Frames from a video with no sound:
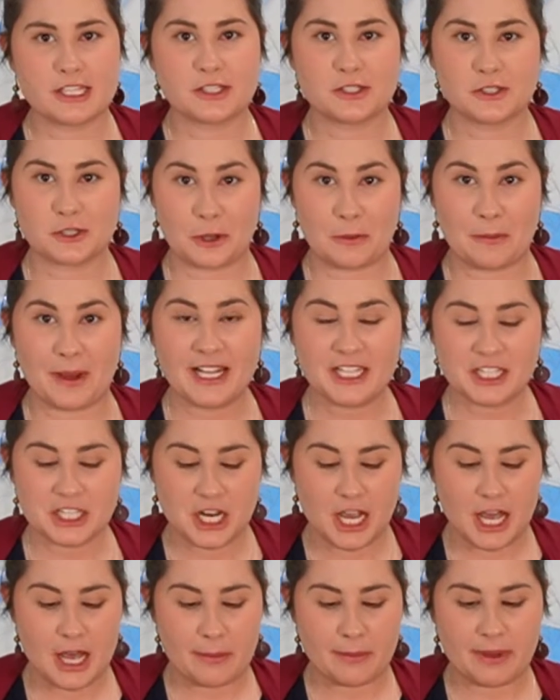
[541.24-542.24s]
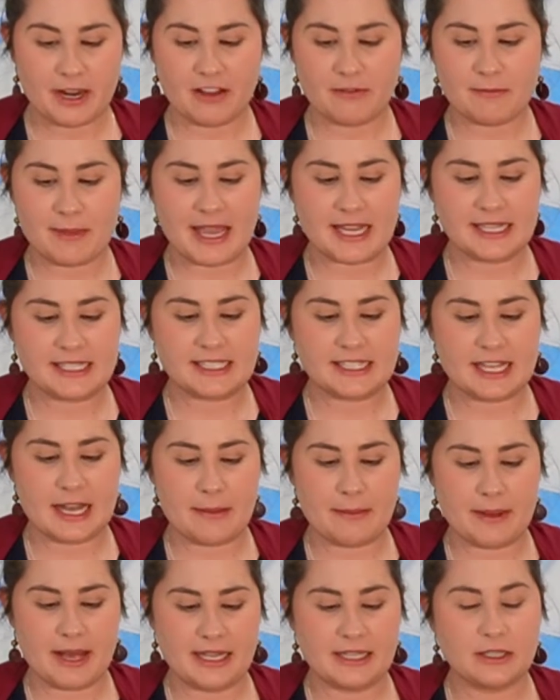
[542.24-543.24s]
so much, but I've made
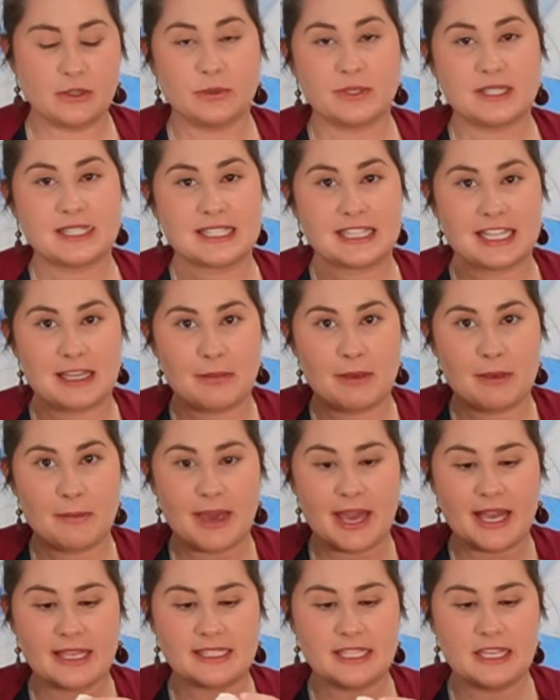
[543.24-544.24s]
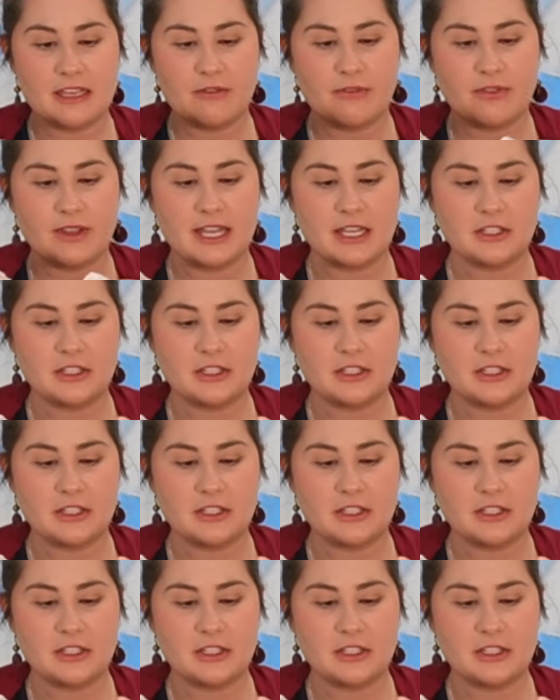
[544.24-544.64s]
some little sleeping bags here for their